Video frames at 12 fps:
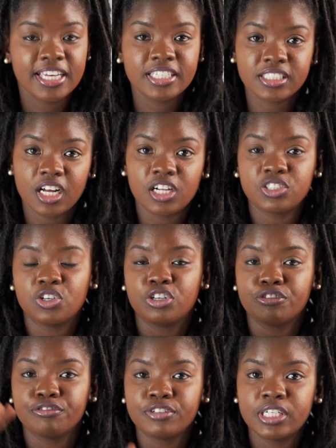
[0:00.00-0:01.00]
is also
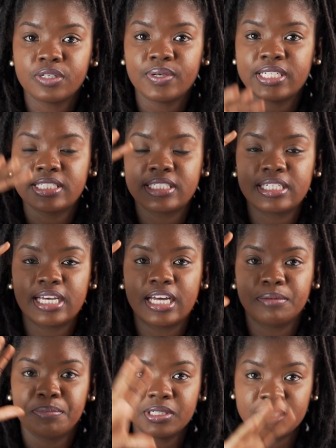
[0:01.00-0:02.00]
the frequency and
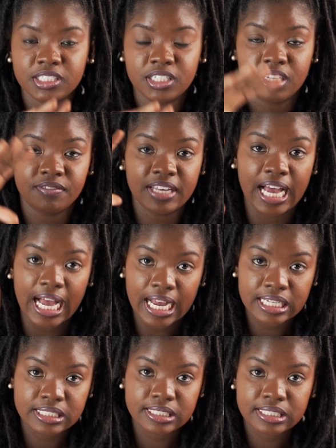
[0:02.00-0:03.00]
the position of the
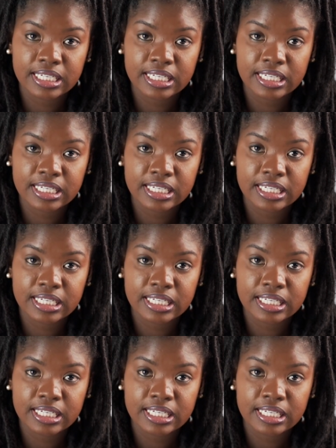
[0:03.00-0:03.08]
ads,